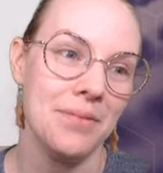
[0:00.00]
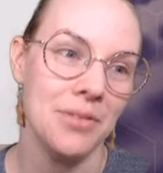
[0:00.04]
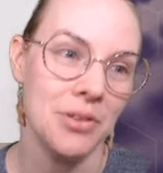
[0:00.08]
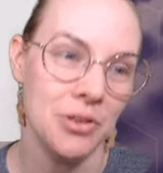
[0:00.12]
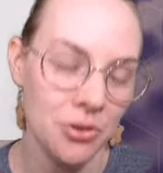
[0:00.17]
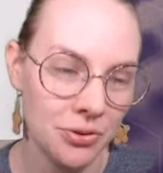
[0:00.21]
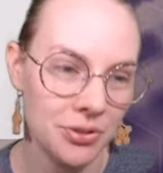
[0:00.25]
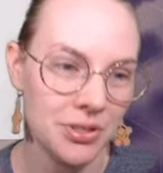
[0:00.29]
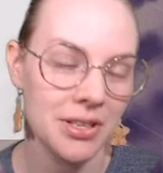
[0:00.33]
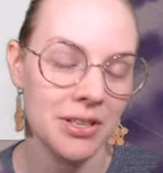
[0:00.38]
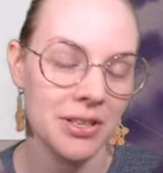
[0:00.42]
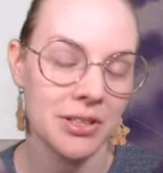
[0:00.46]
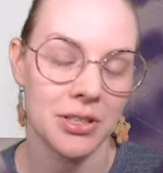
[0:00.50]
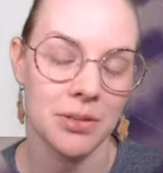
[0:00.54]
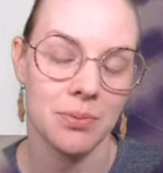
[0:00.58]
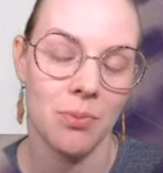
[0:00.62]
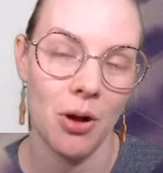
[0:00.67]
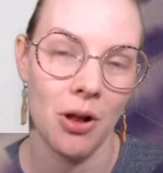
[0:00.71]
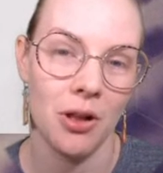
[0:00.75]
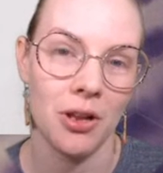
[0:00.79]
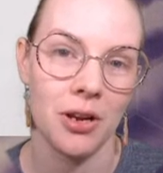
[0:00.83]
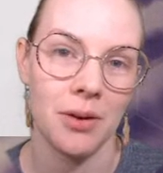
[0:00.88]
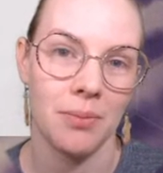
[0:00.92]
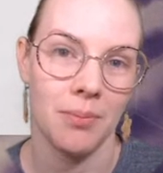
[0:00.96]
using a
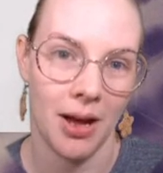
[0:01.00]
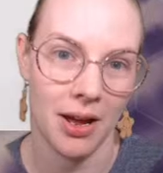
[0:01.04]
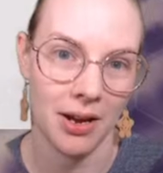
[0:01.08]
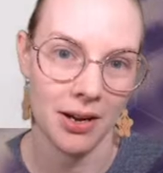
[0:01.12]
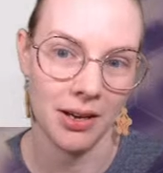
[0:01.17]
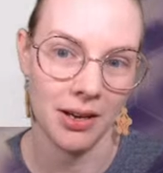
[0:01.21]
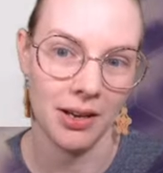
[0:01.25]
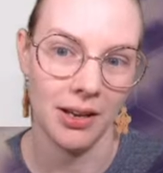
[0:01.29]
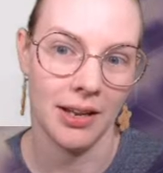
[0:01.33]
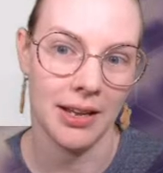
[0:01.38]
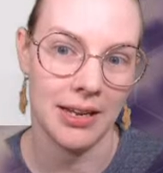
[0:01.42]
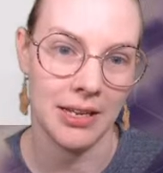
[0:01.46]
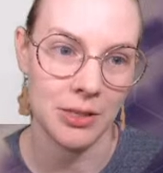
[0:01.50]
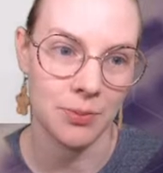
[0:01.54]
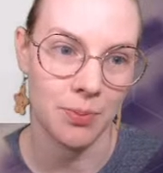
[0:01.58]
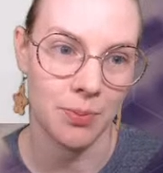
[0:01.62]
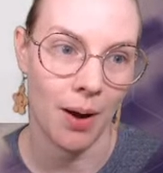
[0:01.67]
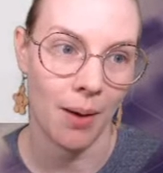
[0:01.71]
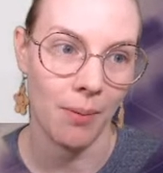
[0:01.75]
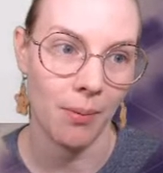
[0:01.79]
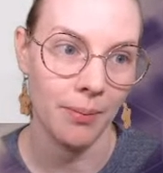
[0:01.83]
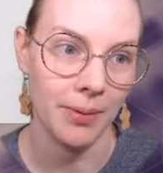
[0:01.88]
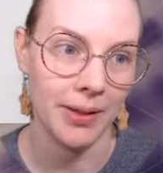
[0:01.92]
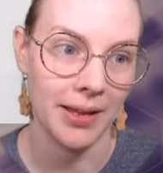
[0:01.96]
smaller model is
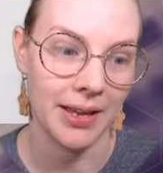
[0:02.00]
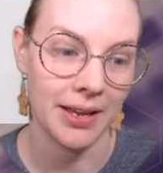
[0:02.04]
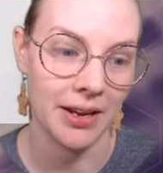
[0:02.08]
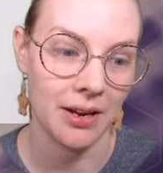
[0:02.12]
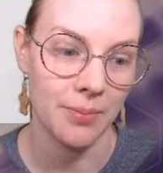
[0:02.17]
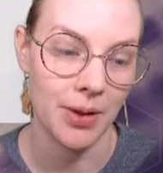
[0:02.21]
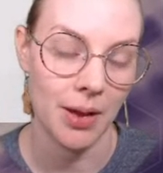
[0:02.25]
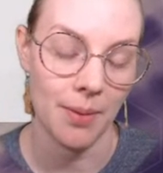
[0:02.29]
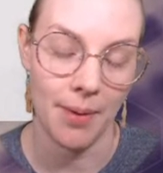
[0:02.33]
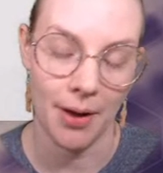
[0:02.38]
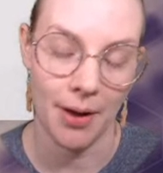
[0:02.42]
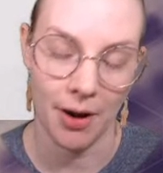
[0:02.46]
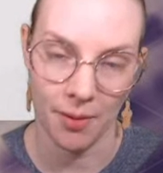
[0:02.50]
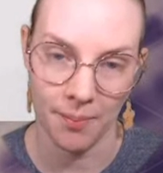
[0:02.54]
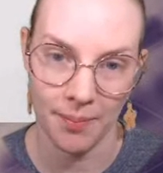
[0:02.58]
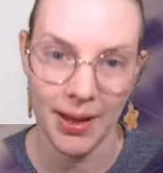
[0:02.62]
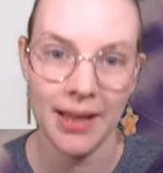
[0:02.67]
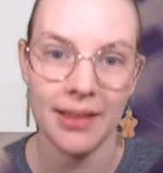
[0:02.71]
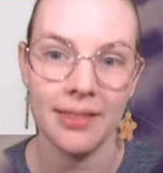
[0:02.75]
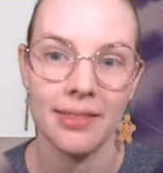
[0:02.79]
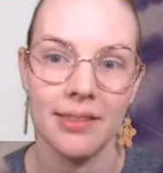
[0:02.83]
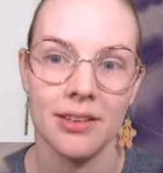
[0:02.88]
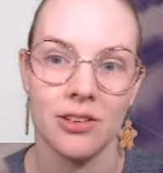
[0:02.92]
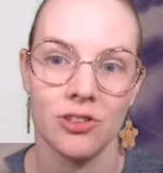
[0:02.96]
probably going to be a better
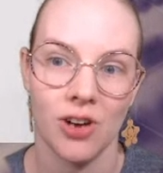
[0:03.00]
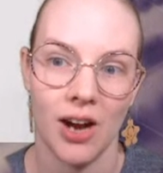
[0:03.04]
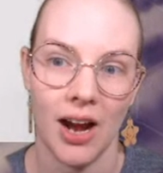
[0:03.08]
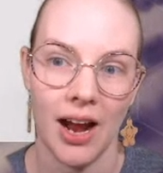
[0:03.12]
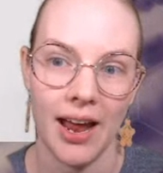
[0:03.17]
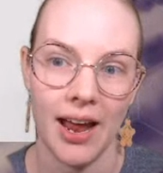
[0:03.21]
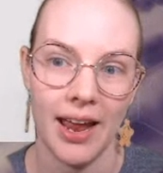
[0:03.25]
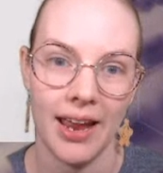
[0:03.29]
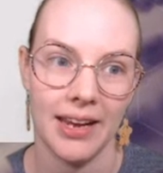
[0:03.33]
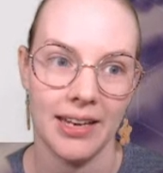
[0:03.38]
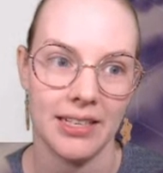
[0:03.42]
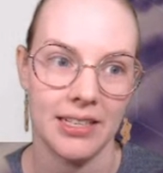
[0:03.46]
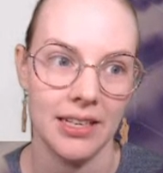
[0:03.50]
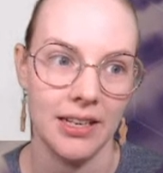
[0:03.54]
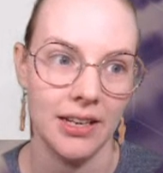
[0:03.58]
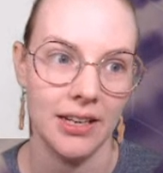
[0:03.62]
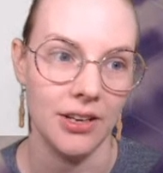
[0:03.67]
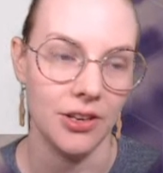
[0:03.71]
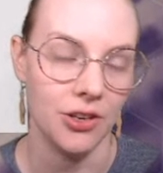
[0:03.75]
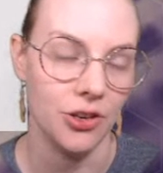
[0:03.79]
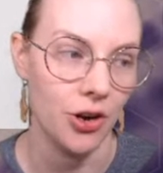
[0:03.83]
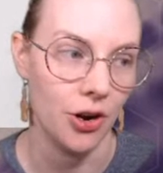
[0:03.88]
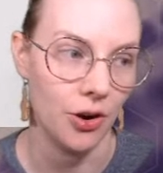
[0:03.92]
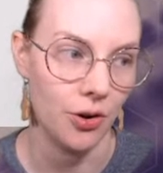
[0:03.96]
bet than trying to,